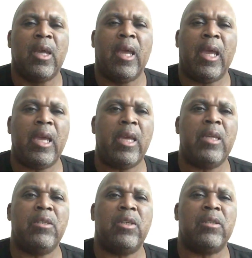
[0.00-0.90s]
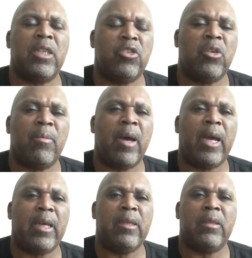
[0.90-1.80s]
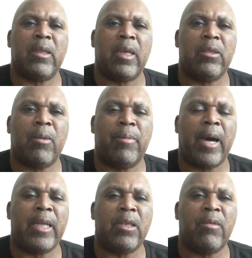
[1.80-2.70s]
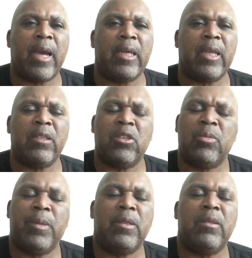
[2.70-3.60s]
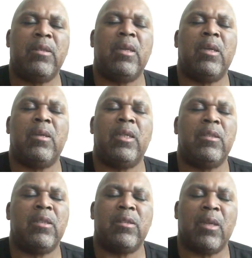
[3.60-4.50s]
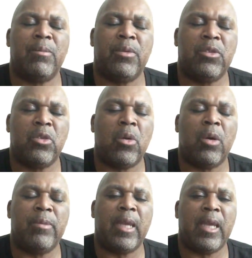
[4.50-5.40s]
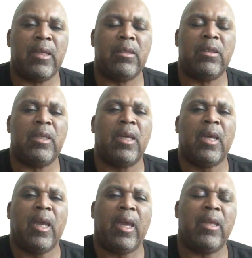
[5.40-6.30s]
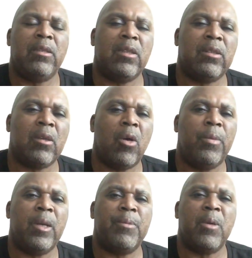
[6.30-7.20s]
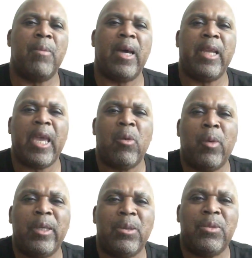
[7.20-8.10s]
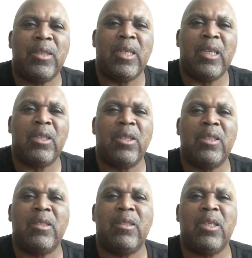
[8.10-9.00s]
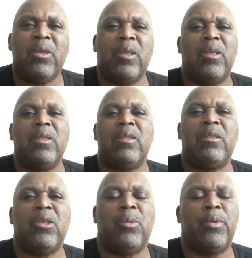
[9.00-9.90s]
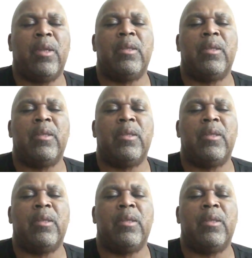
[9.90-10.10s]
and just get your mind and your body right and just be still and just absorb the energy and just open up your mind. Hey, William Sneed, good to see you. Good to see you, brother.